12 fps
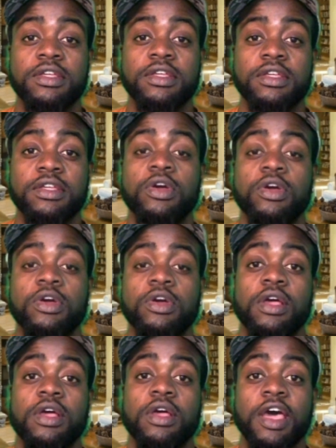helpful
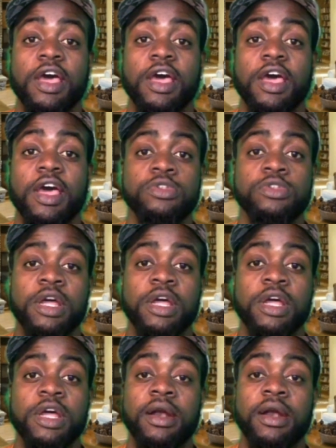to them, and
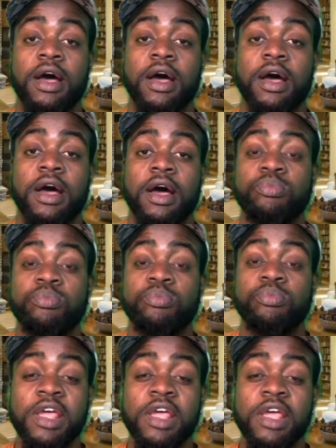it's
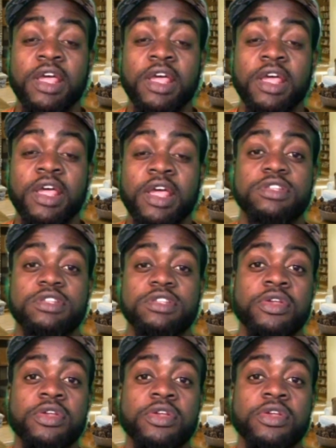what, you know,
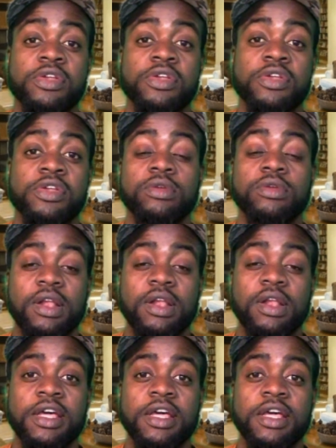led them
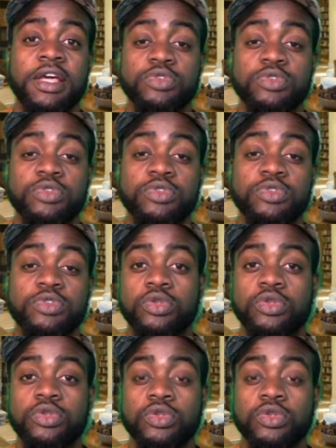to
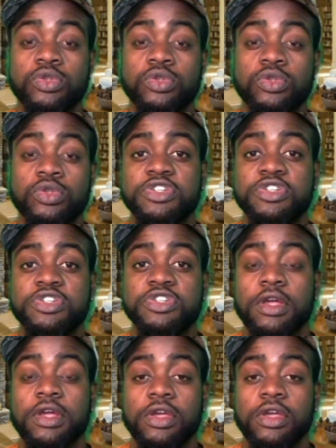victory, you know. So
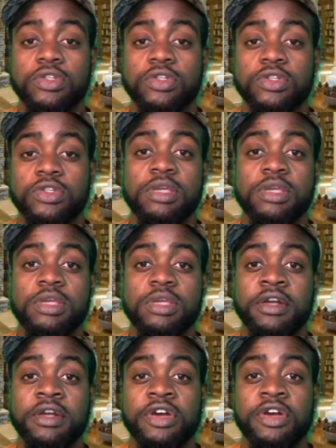he made
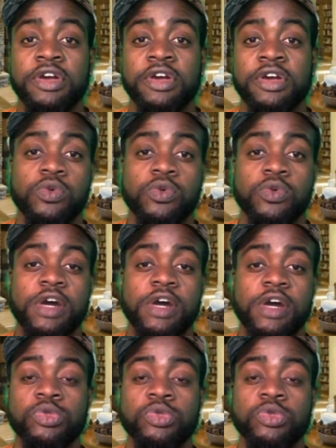32 from
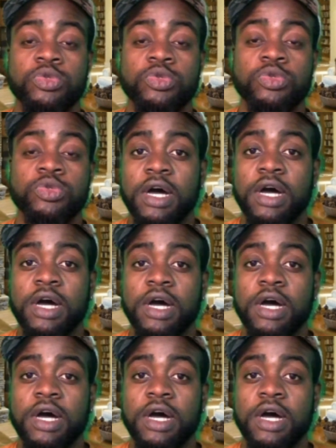22 deliveries,